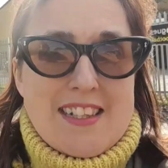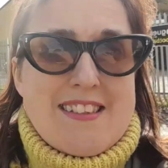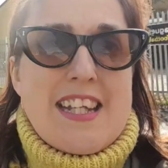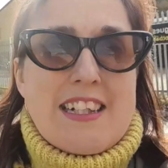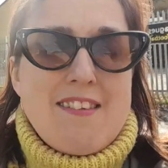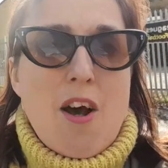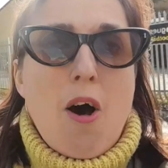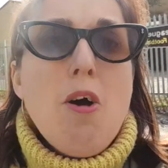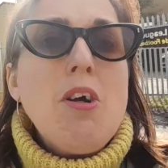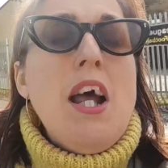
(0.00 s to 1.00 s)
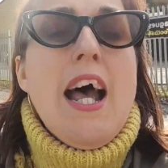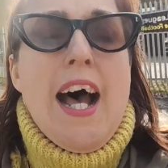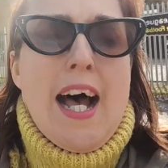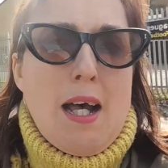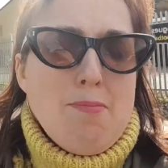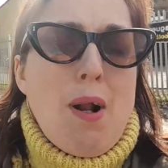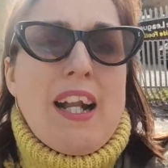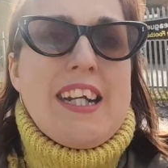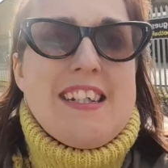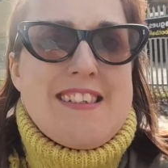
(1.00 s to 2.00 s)
TikTok.
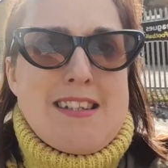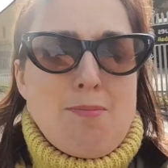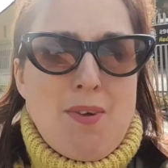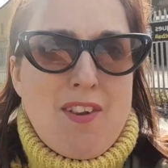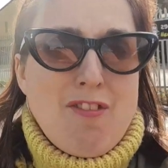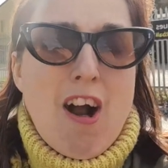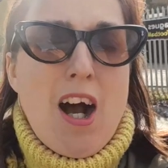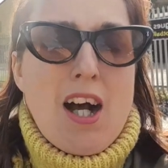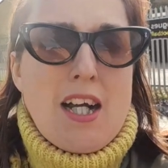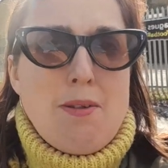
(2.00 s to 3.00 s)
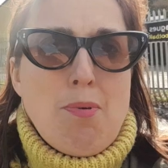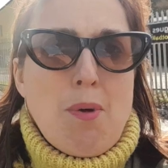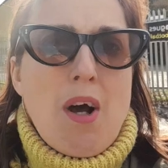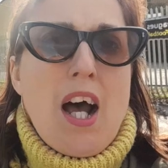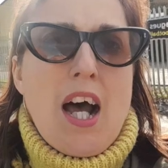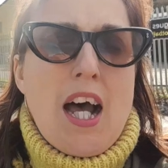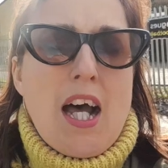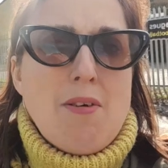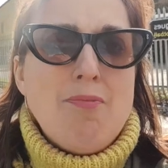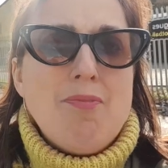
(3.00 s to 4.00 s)
Please subscribe
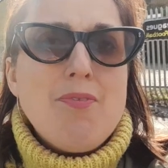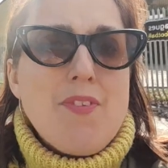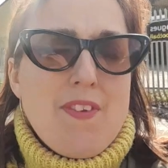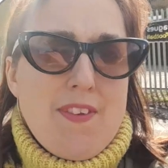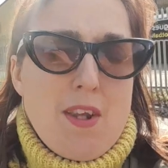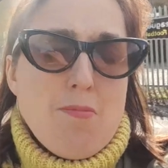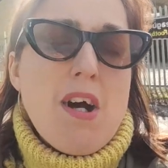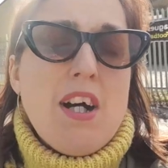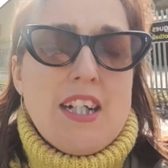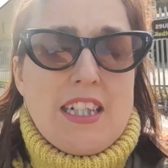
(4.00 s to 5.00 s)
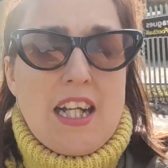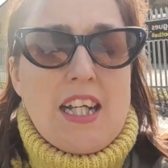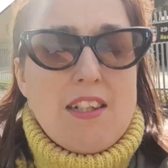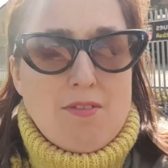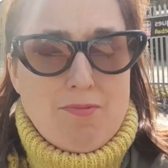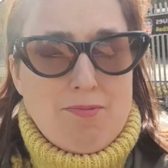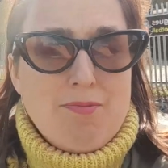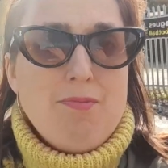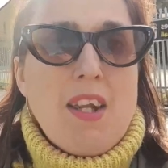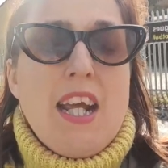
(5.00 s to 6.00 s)
to my,
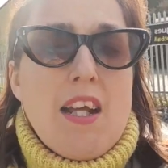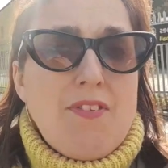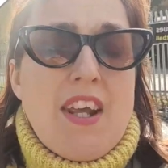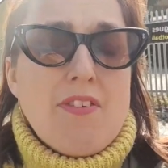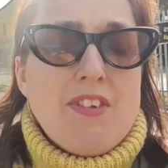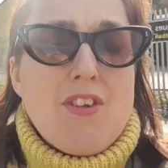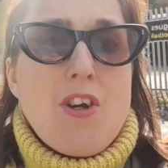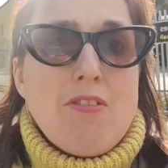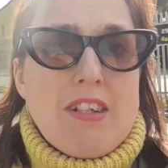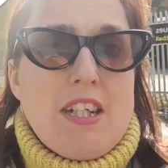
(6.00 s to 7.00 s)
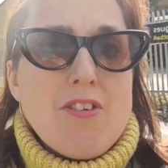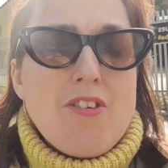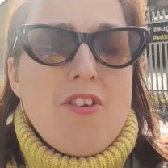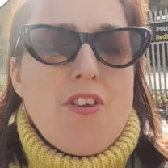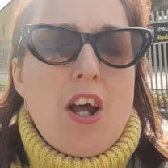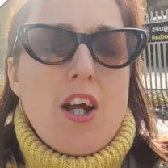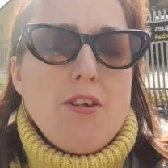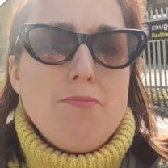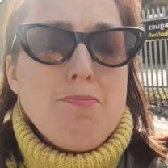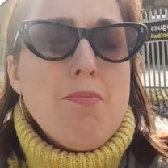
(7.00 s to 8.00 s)
if you haven't already done
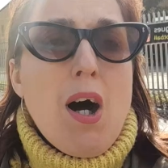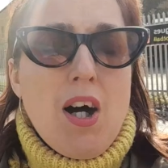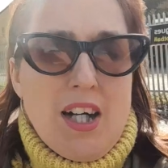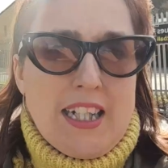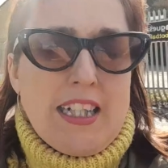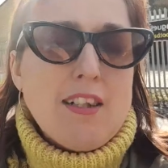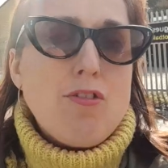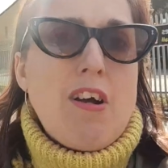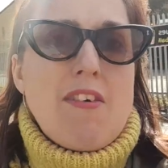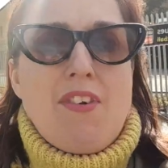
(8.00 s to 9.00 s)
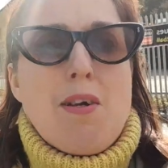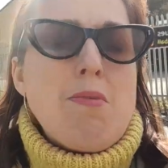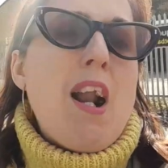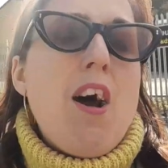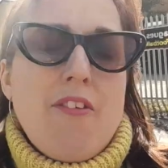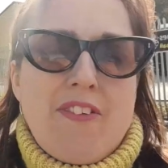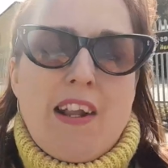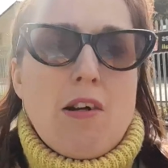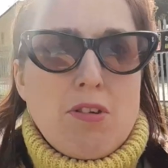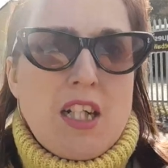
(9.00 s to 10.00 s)
so, my Travel and My
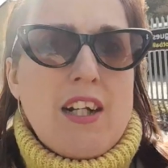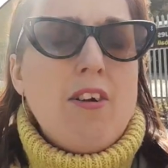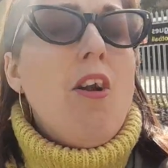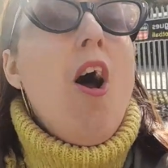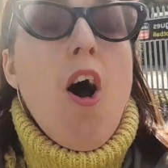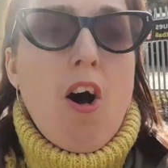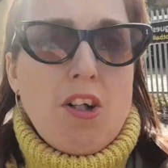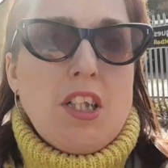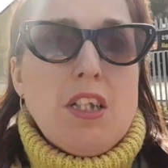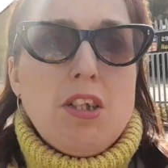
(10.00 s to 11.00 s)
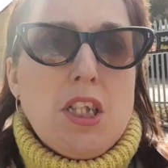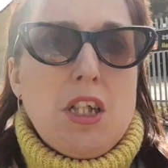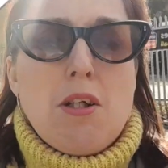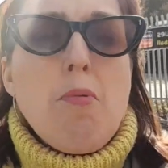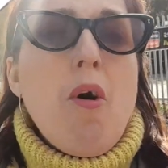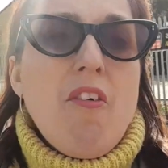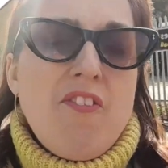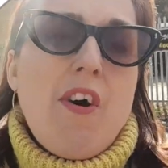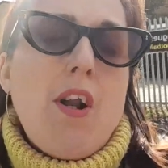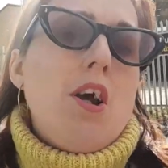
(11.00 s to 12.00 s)
Lifestyle channel on YouTube, or
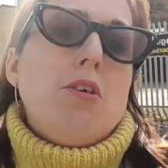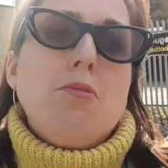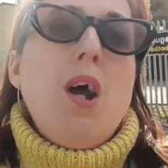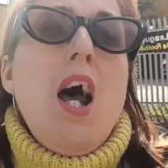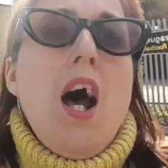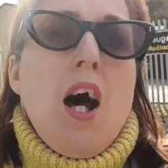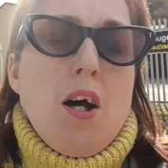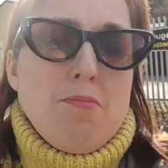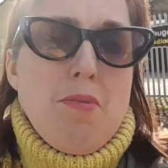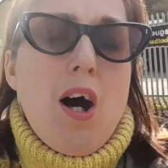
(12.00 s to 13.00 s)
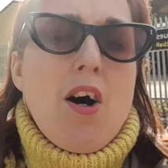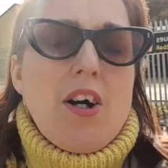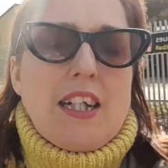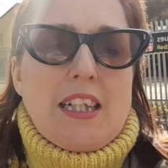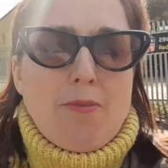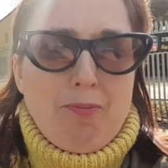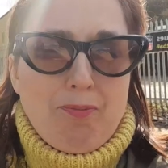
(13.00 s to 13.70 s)
follow my